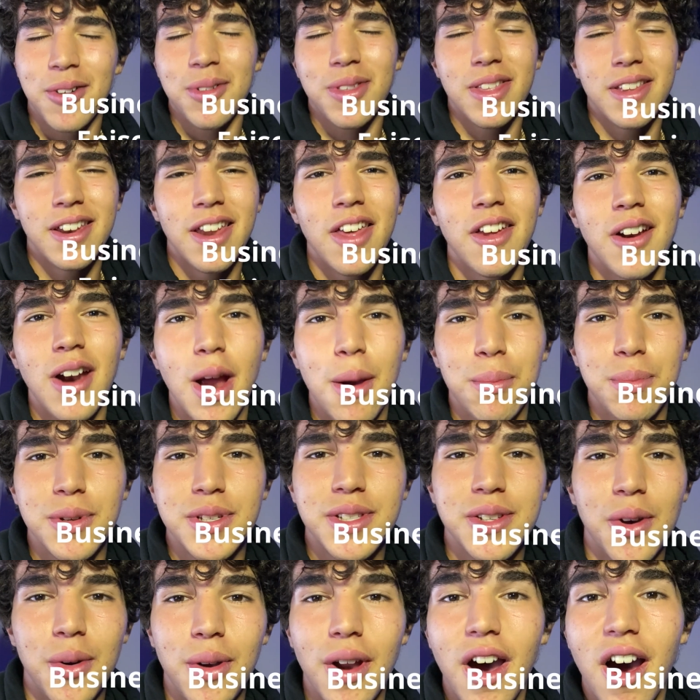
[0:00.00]
with another
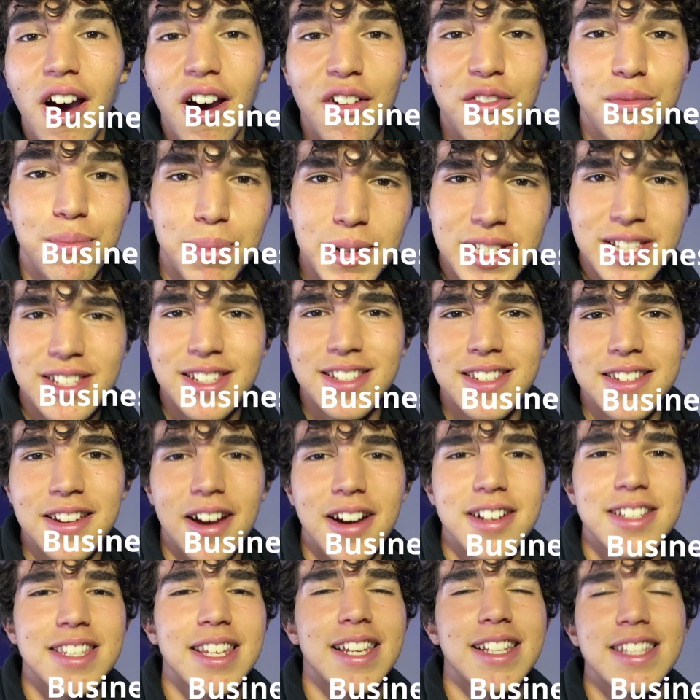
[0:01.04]
episode of Business
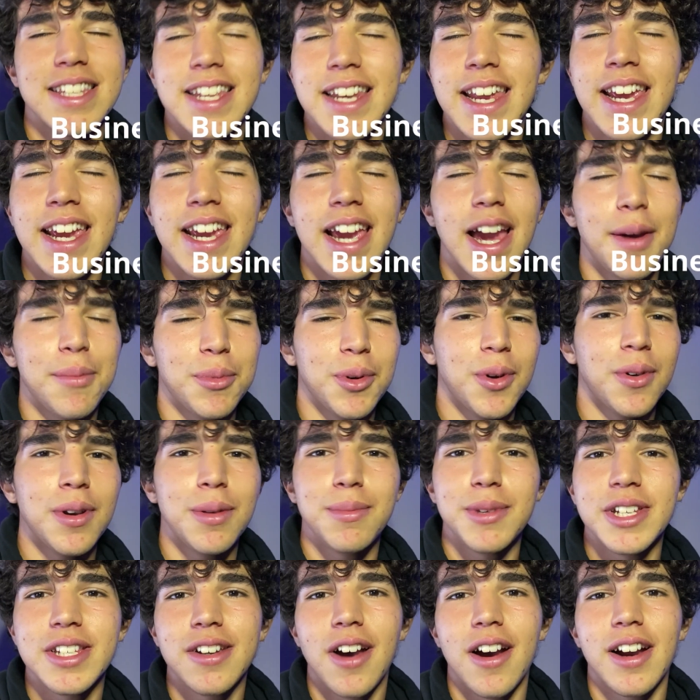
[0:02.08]
Docs, and today I'm going to
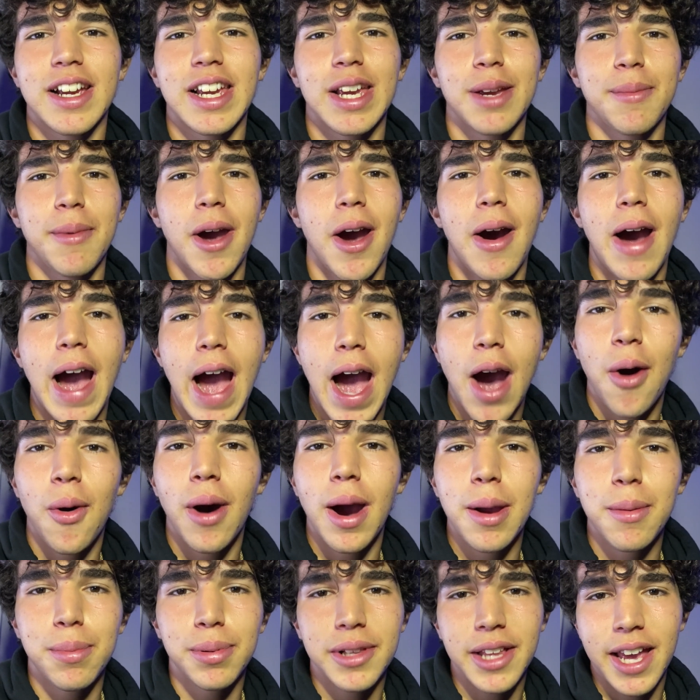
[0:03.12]
be talking about how
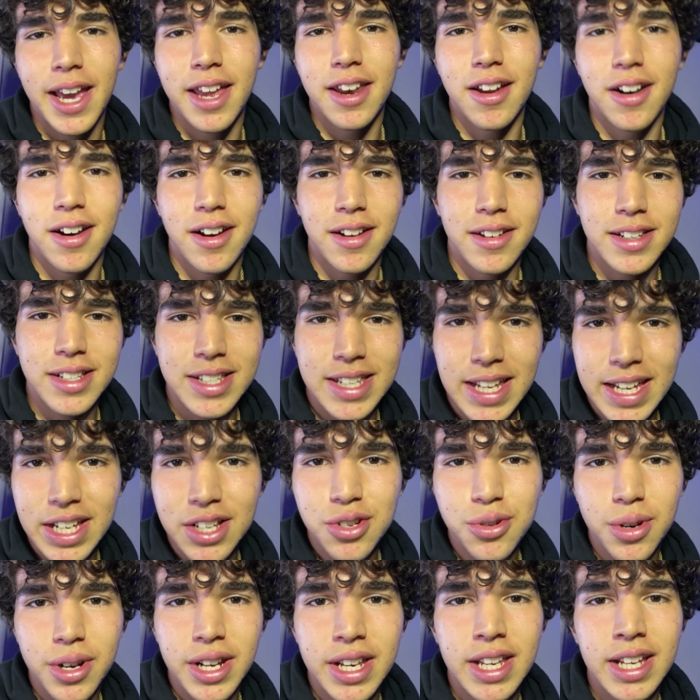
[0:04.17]
I plan on day
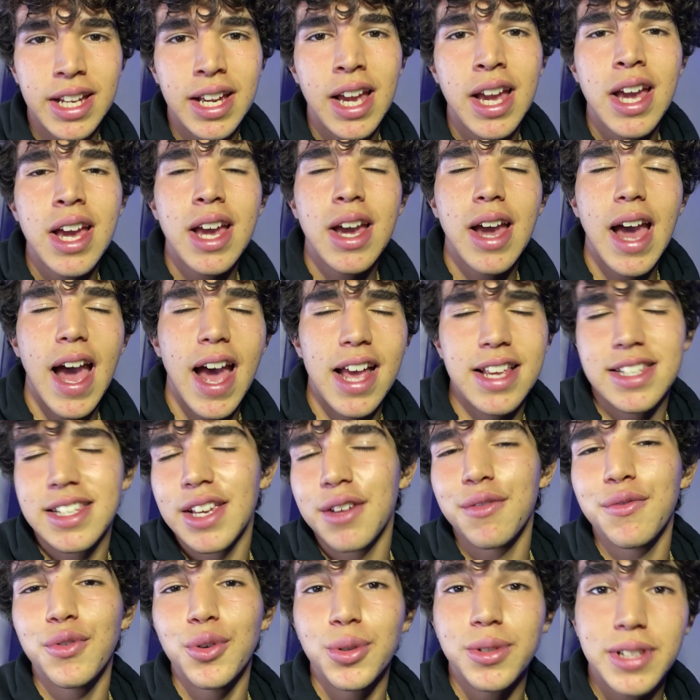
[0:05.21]
trading as
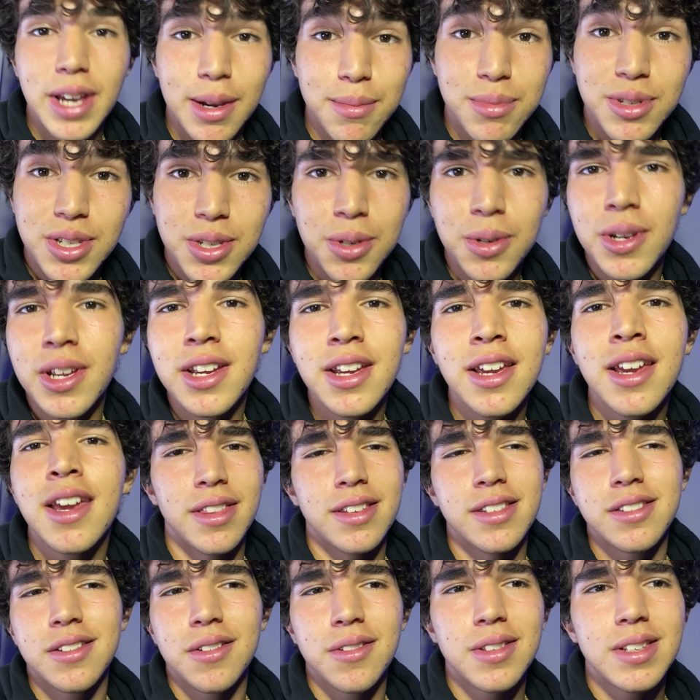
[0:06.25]
a full-time student.
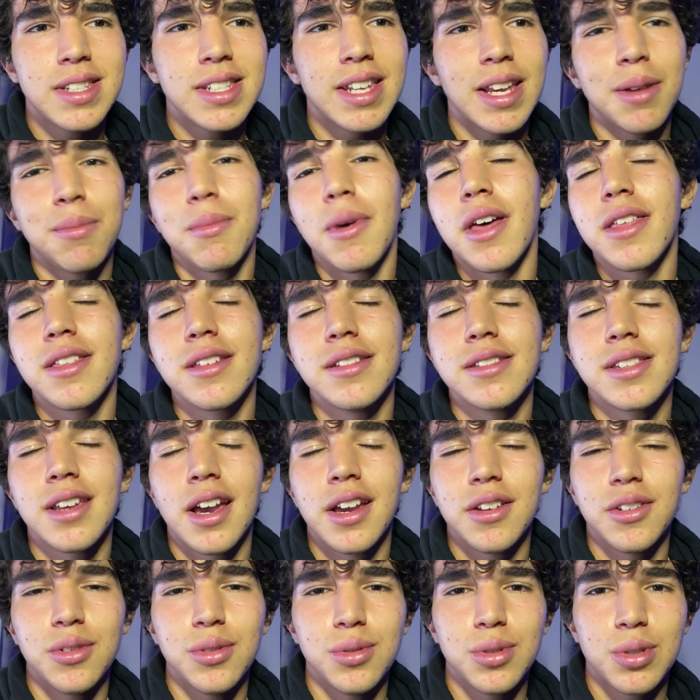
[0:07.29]
These are the same methods
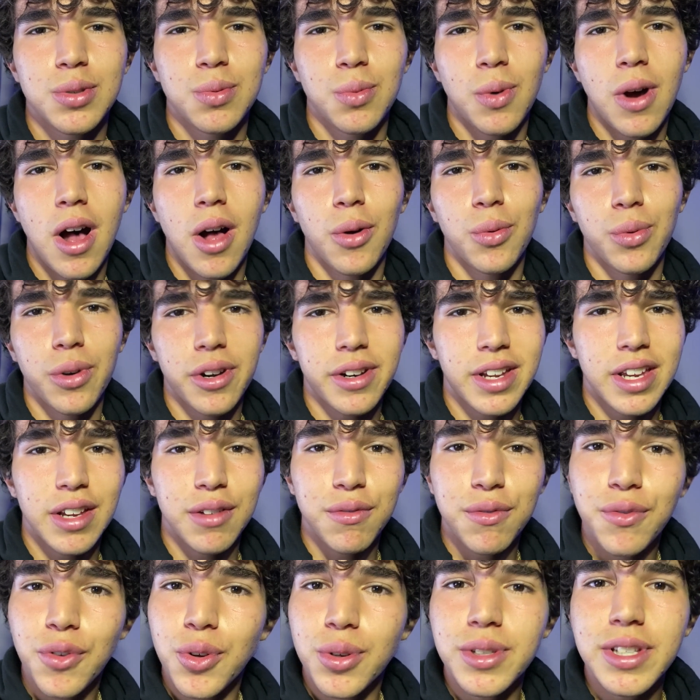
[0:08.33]
I used while working
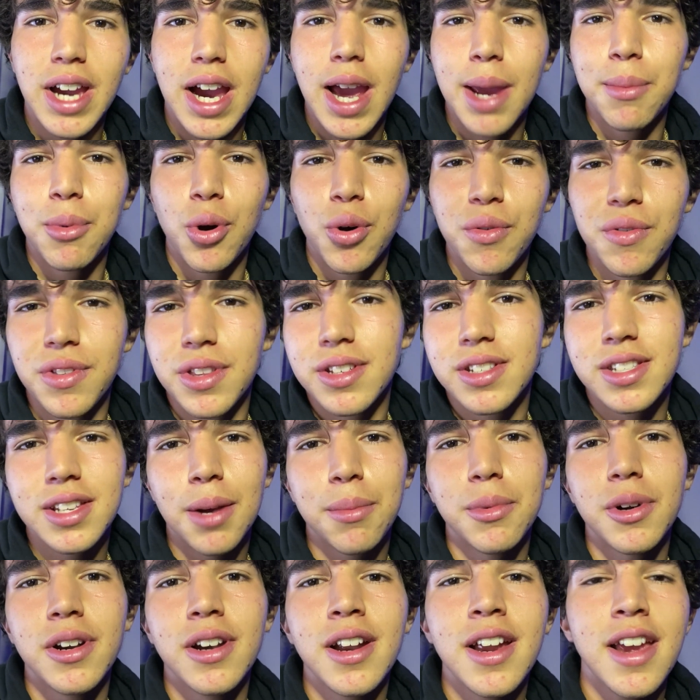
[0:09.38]
full-time over the
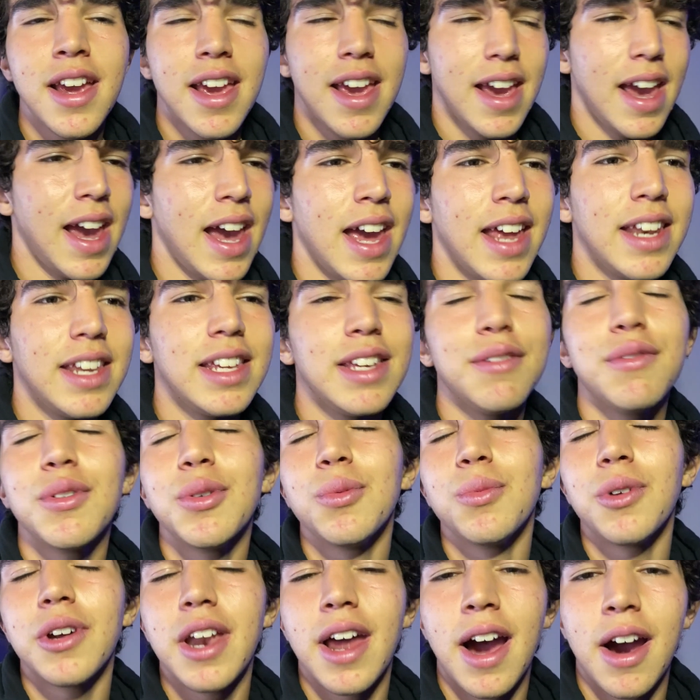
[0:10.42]
summer and
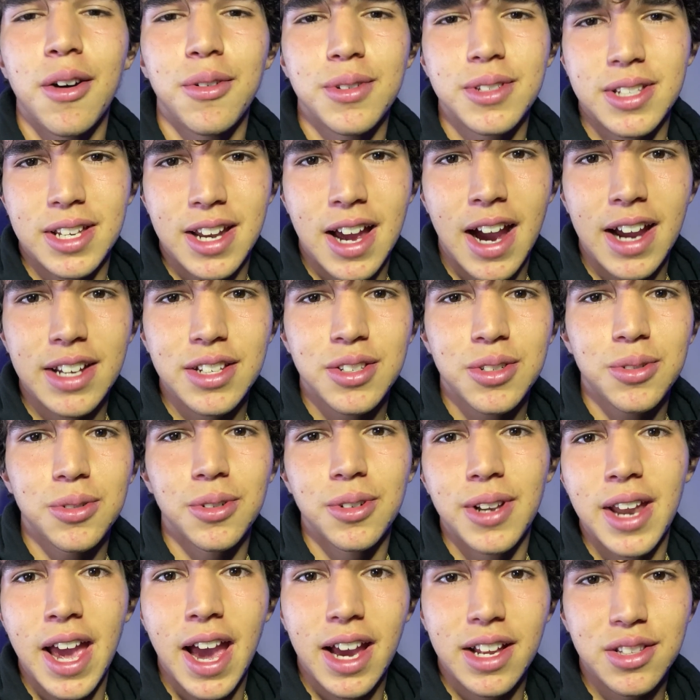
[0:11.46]
even when I was in high
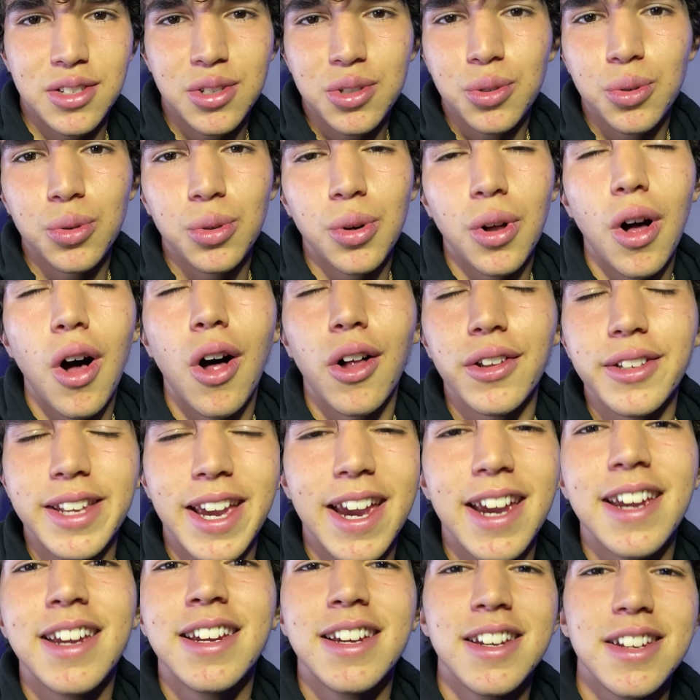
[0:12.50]
school and had school all
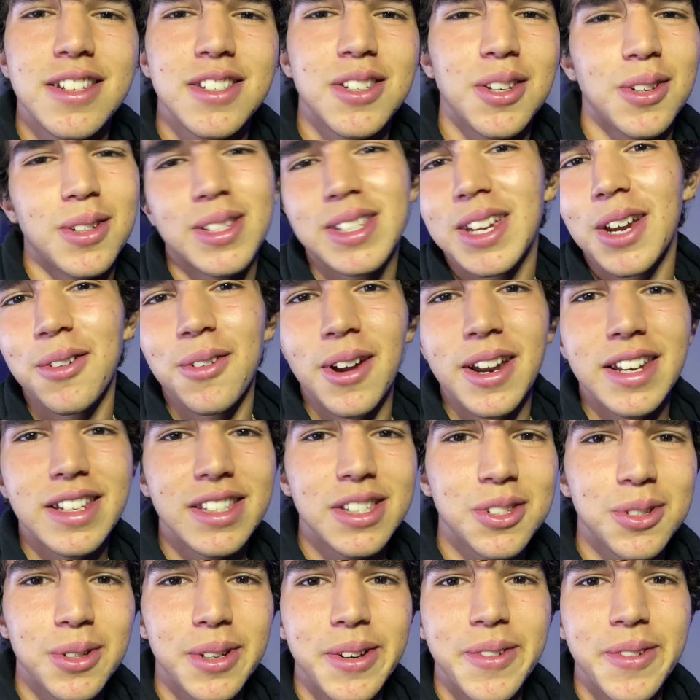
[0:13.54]
day. So let's get right into